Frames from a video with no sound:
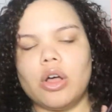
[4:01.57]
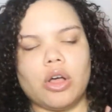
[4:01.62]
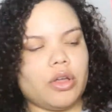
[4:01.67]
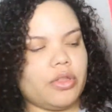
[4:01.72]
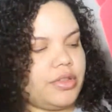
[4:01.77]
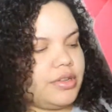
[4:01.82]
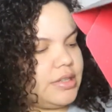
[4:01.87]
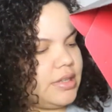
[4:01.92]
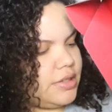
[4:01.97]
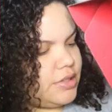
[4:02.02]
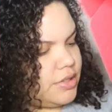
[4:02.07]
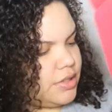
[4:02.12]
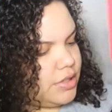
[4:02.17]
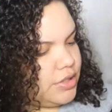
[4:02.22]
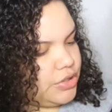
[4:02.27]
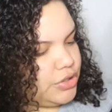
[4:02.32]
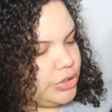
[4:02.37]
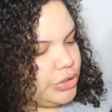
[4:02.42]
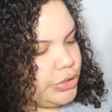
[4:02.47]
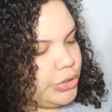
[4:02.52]
There's
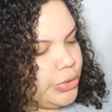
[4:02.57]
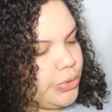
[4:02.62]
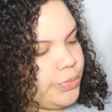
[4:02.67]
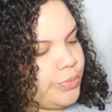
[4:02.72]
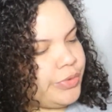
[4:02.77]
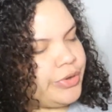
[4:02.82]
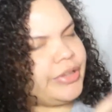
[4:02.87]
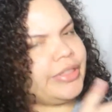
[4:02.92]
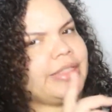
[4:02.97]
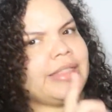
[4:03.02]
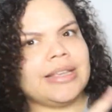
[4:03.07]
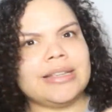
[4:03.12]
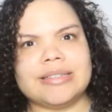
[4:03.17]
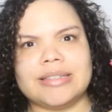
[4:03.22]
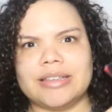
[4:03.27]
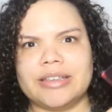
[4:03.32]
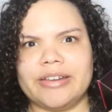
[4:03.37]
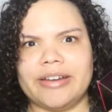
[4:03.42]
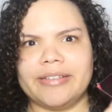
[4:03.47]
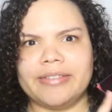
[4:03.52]
actually 2 more things
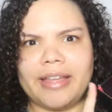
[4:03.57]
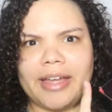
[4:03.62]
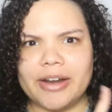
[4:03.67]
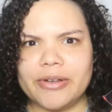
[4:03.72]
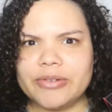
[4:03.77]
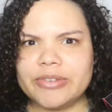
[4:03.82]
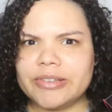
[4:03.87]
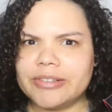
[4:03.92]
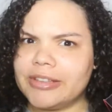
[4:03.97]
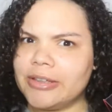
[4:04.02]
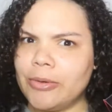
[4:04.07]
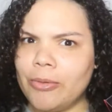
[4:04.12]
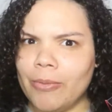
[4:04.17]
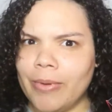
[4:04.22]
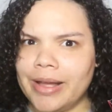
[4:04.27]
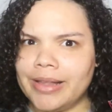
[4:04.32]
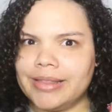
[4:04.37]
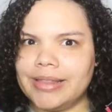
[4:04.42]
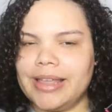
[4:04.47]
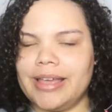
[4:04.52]
in here. I thought it was only
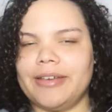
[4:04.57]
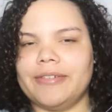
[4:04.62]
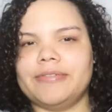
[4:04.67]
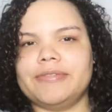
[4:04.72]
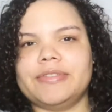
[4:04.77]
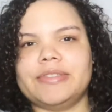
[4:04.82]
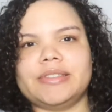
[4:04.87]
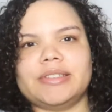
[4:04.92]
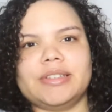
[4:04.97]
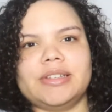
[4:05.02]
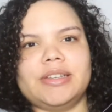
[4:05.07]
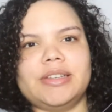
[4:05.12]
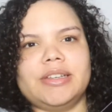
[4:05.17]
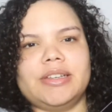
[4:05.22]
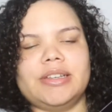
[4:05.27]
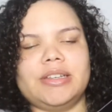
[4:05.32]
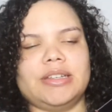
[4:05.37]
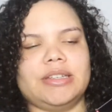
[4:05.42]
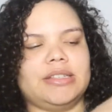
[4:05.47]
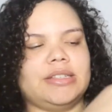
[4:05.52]
1 left.
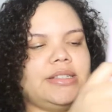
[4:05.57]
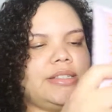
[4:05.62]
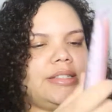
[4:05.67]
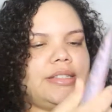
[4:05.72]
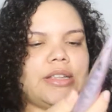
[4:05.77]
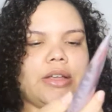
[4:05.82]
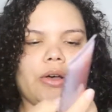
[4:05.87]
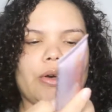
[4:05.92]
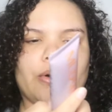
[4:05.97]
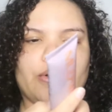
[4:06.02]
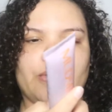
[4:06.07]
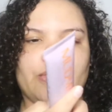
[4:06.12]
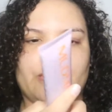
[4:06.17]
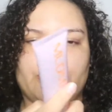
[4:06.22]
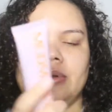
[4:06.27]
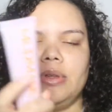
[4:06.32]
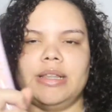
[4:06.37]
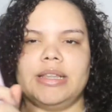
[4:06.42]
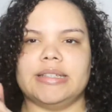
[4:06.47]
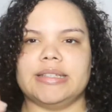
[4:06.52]

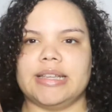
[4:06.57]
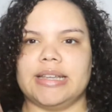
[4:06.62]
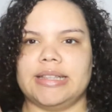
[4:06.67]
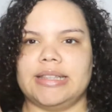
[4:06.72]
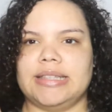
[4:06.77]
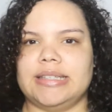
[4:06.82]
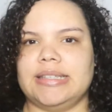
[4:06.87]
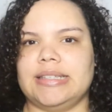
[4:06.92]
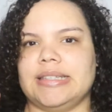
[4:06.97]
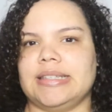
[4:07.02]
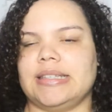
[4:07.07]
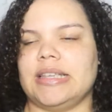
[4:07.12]
So let's get this.